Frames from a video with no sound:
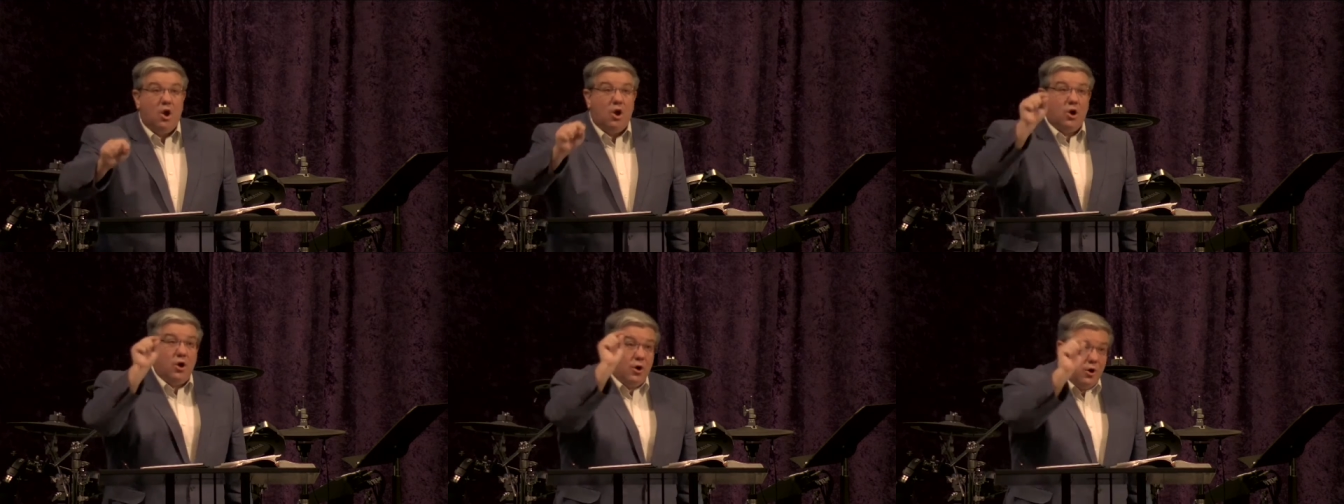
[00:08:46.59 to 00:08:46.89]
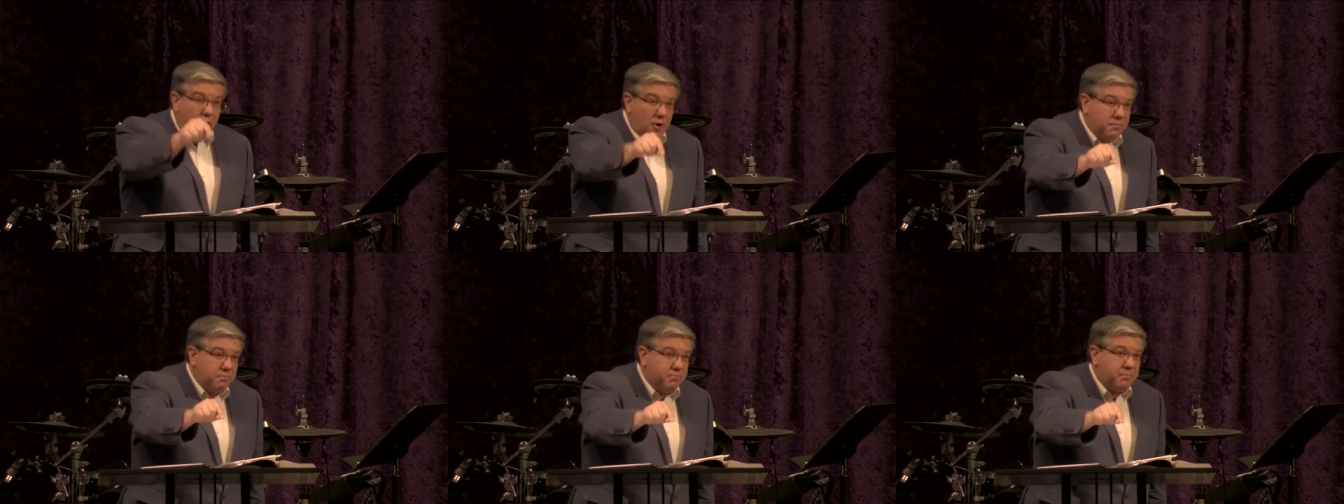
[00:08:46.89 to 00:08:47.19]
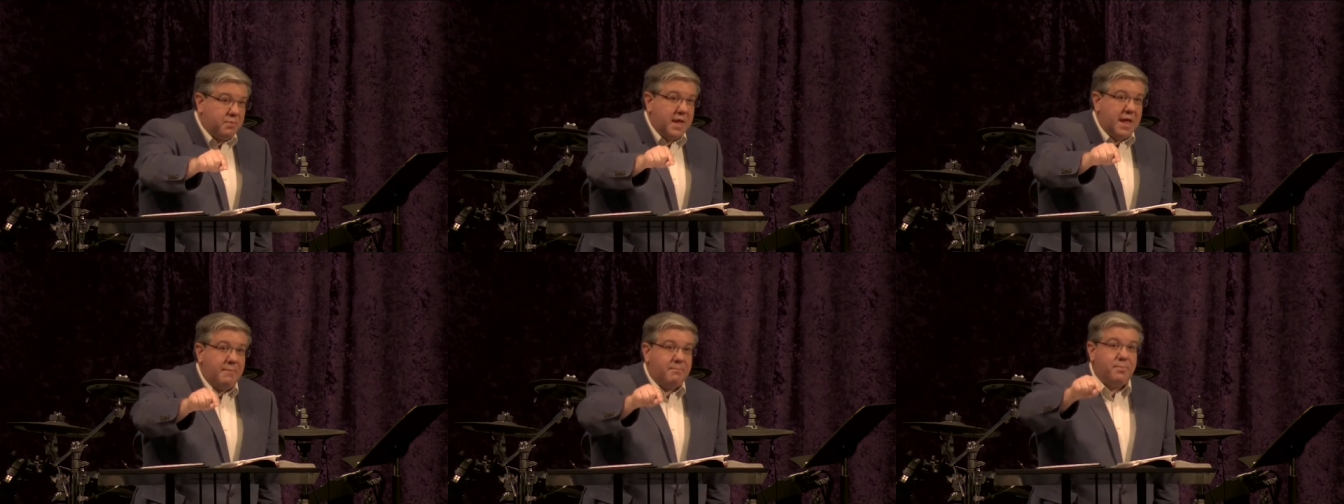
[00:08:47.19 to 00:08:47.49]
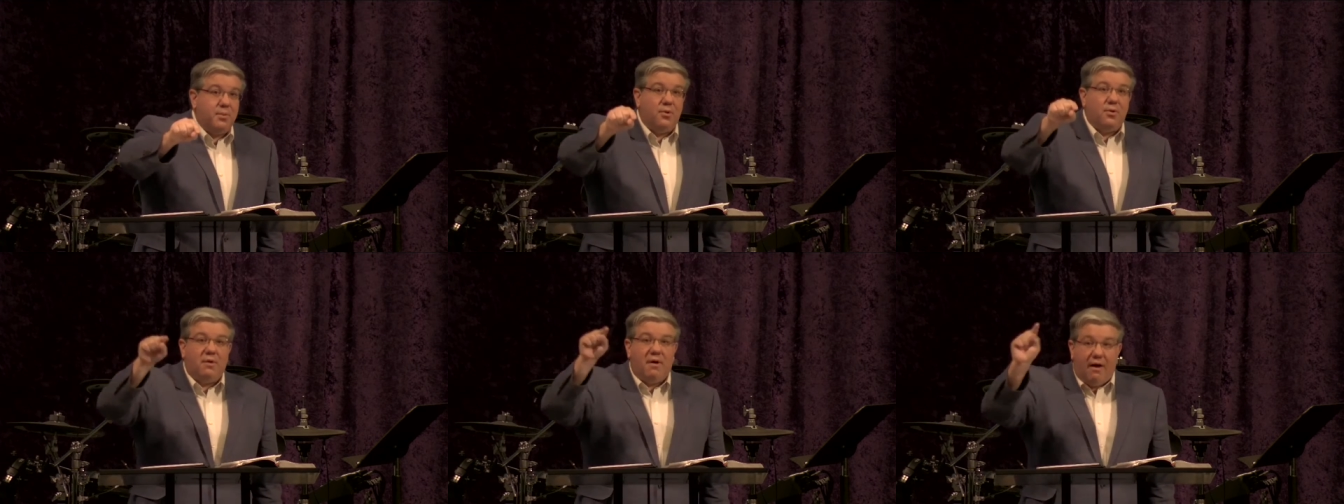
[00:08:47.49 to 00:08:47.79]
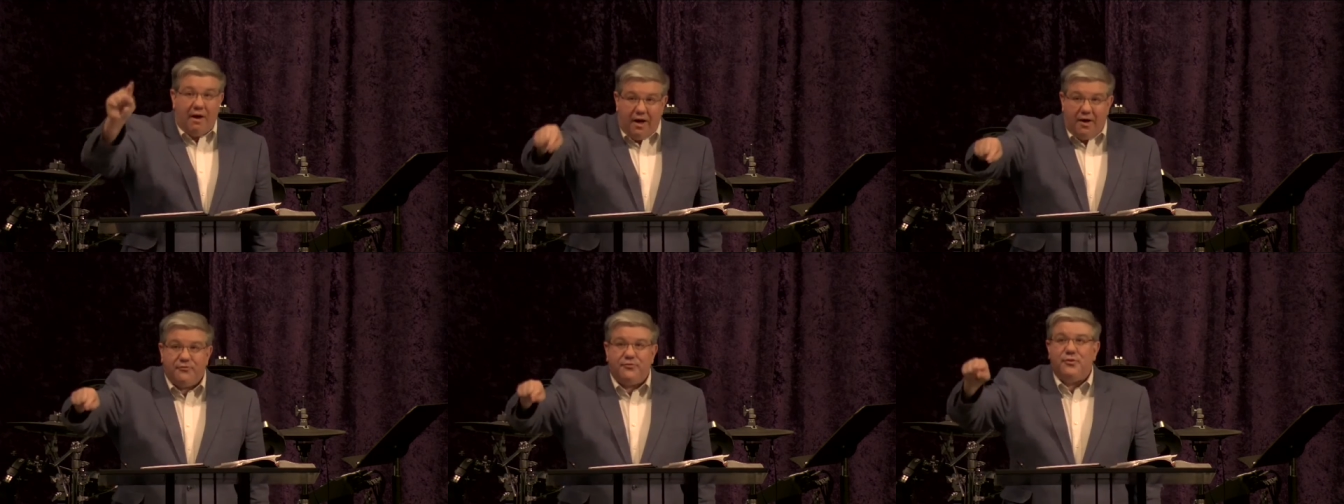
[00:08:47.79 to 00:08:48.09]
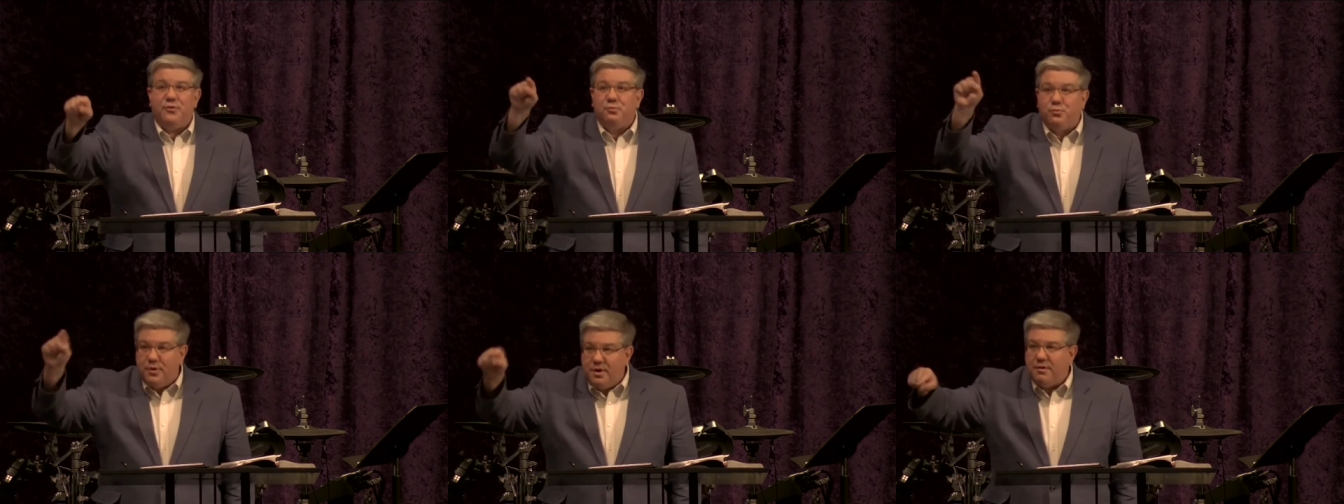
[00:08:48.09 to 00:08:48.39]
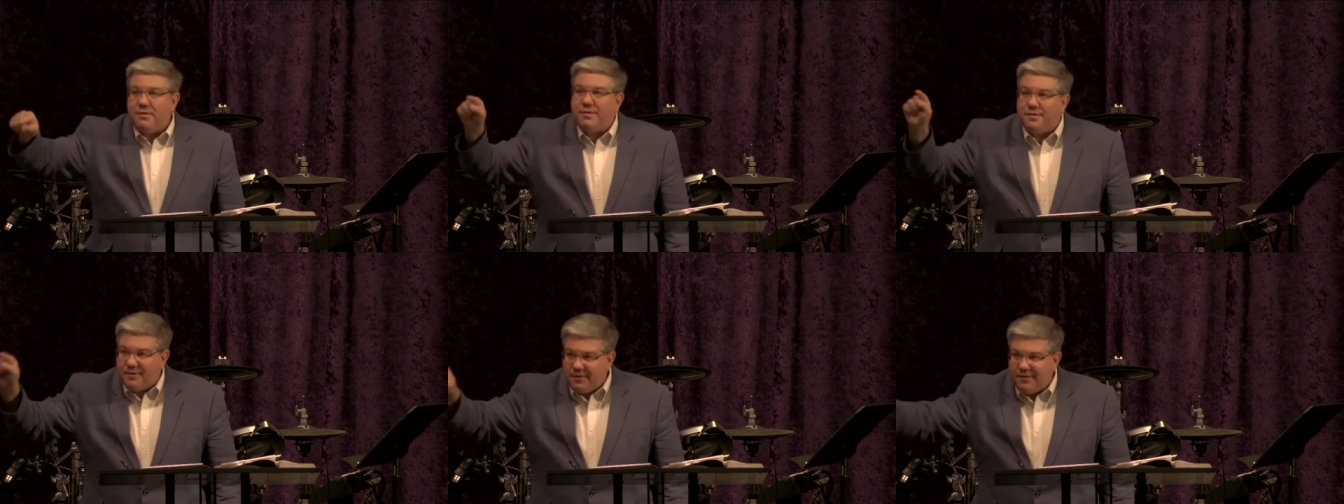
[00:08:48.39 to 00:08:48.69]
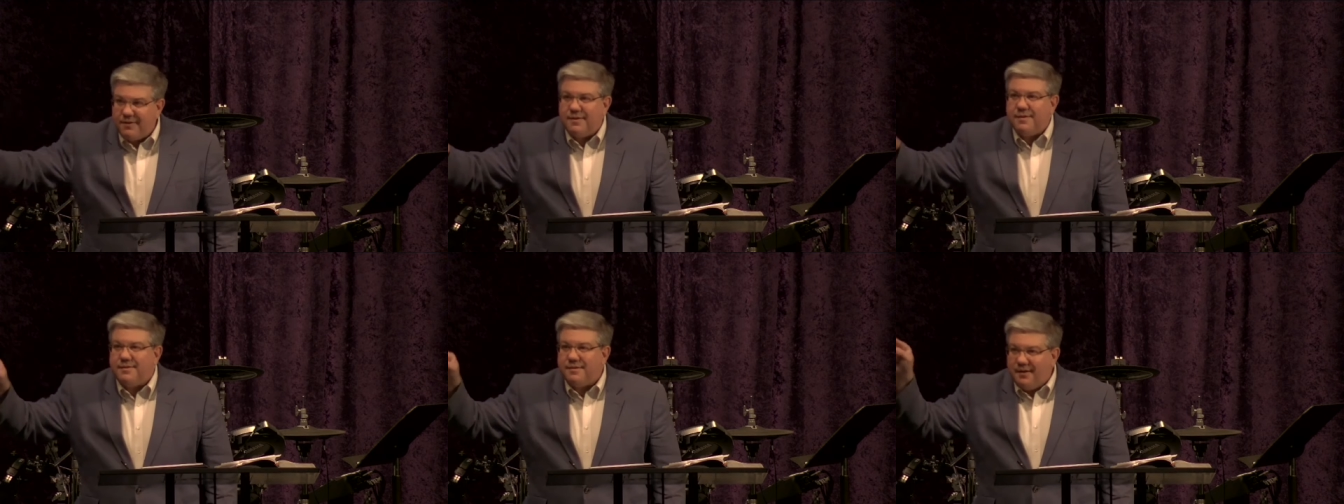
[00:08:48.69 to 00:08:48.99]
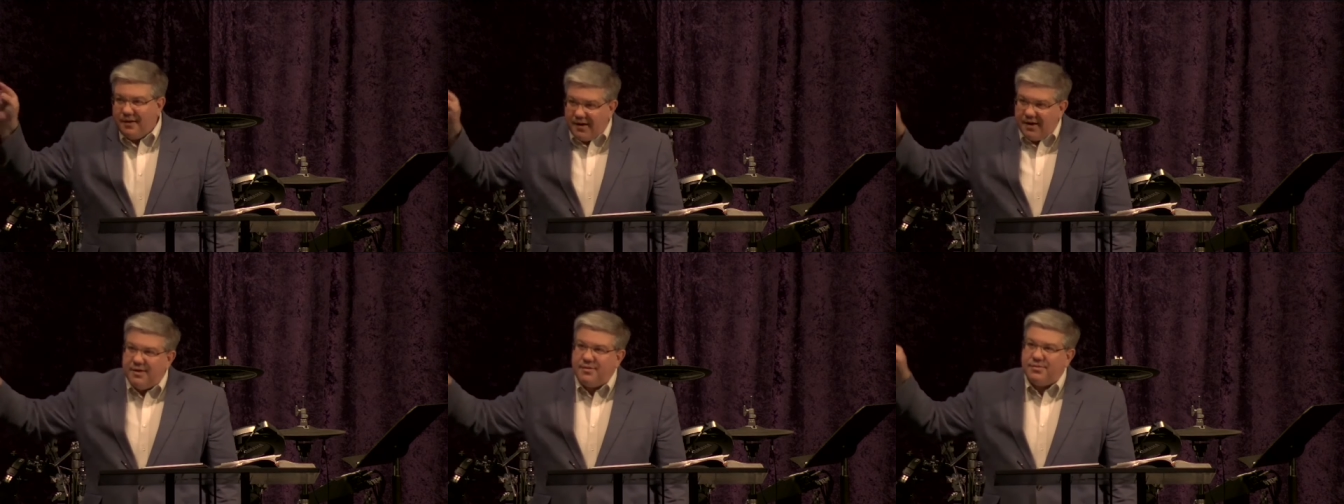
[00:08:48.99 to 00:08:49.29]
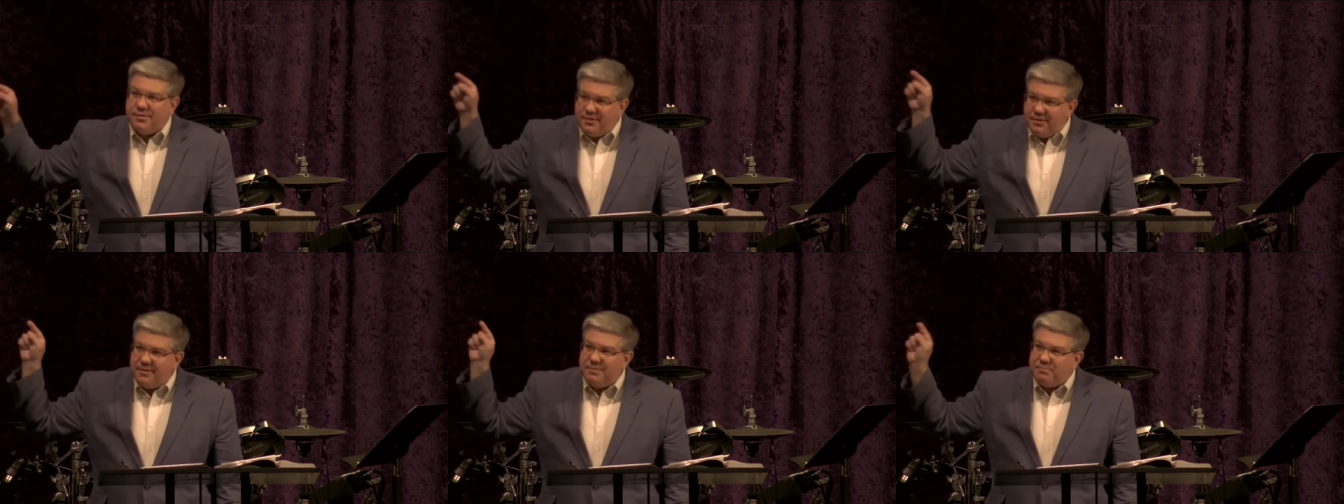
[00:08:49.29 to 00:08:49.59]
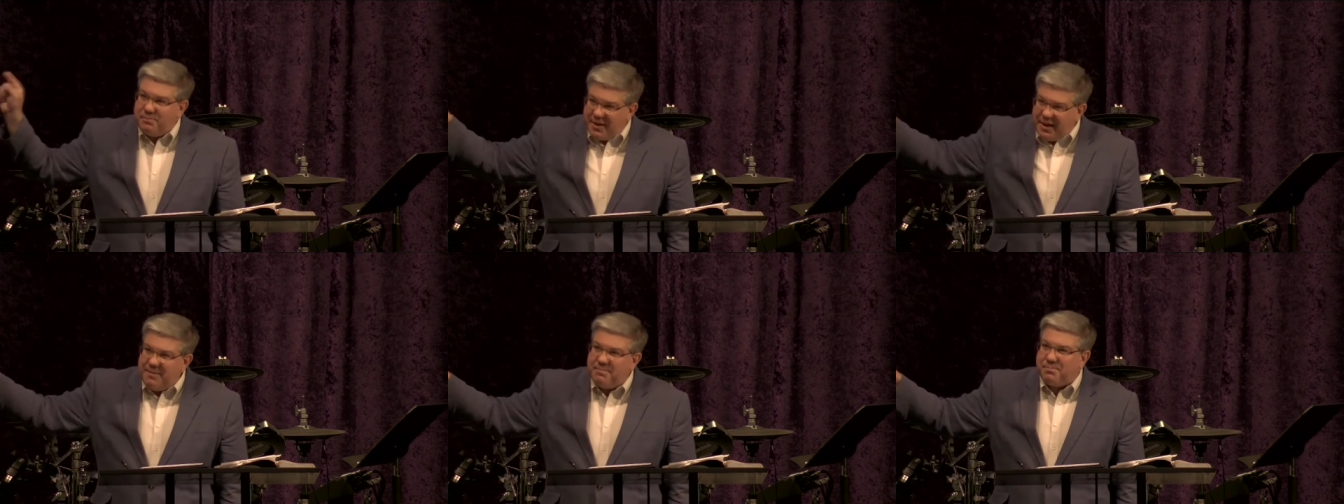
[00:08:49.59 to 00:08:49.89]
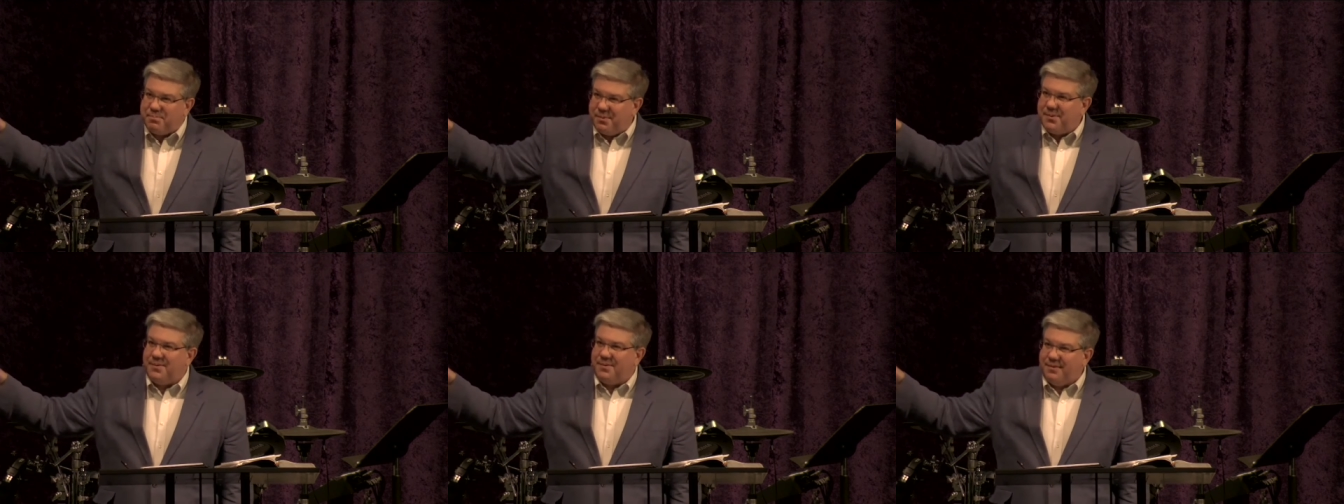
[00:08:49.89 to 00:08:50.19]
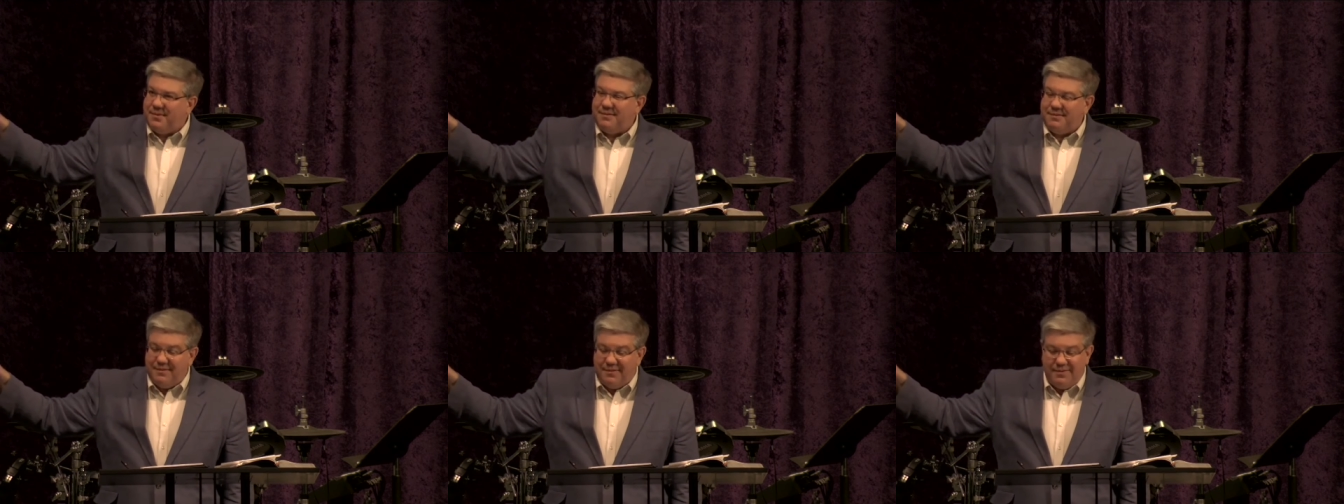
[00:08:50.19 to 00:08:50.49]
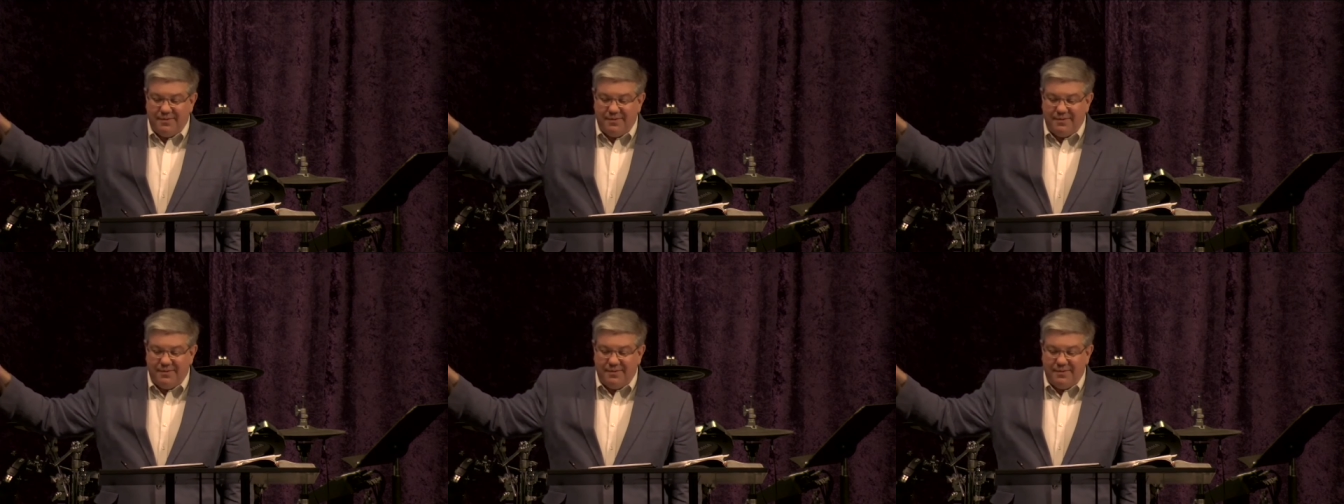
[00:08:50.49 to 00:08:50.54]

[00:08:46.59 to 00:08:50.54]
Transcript: Hurt people often will hurt other people.